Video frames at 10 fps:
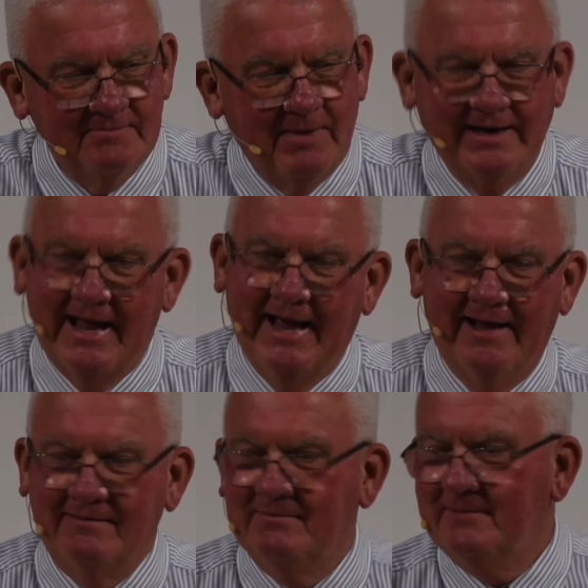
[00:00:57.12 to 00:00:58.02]
my
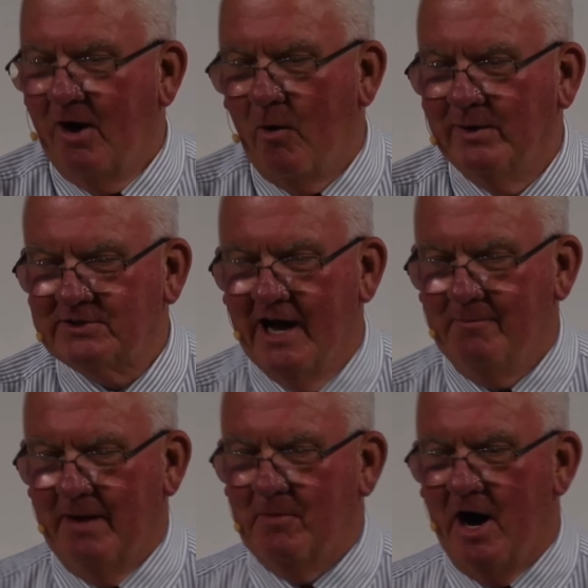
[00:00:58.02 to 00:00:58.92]
dad always
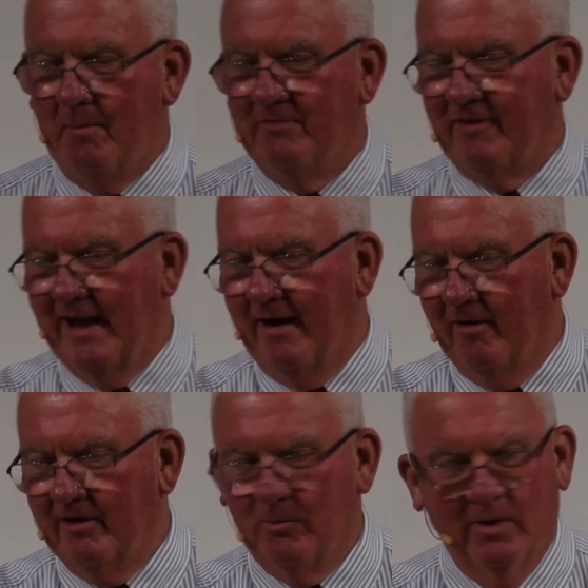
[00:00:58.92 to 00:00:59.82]
got my mom a
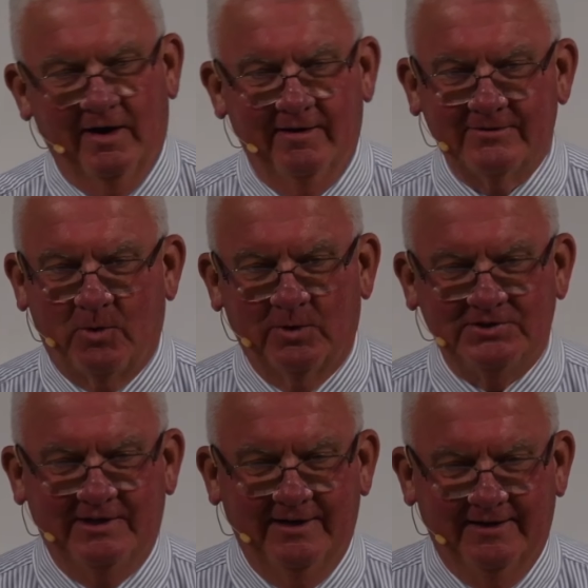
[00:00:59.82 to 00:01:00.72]
flower to wear. Of course,
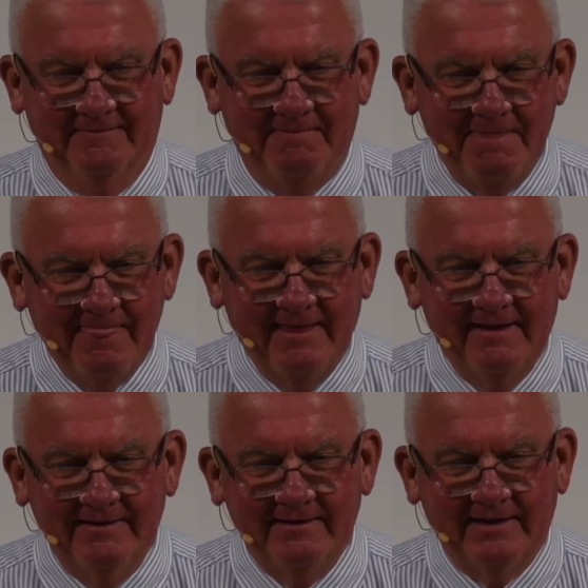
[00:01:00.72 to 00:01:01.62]
he did.
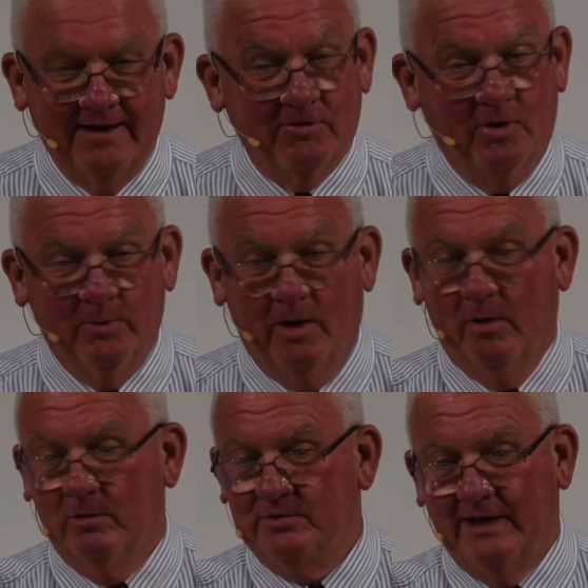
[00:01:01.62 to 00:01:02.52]
Give her a
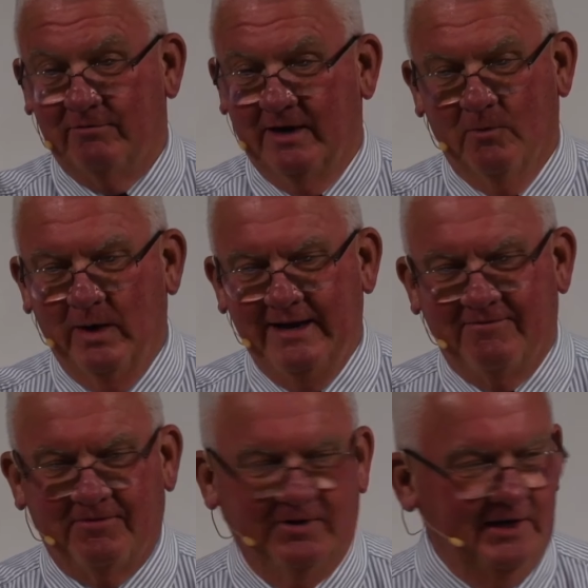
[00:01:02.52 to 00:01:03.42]
rose every week
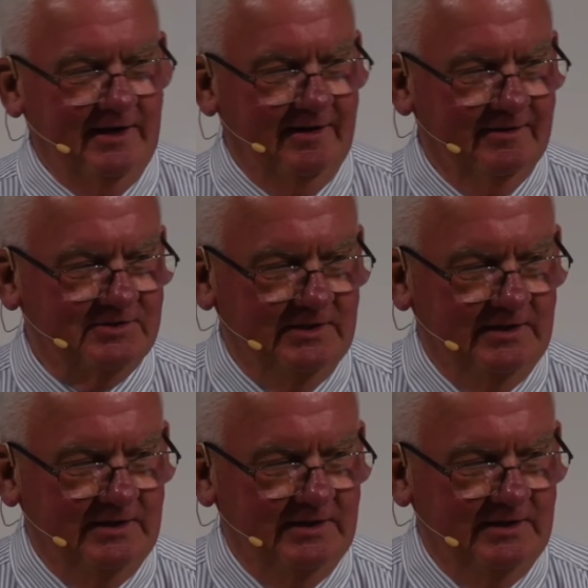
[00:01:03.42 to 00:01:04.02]
for years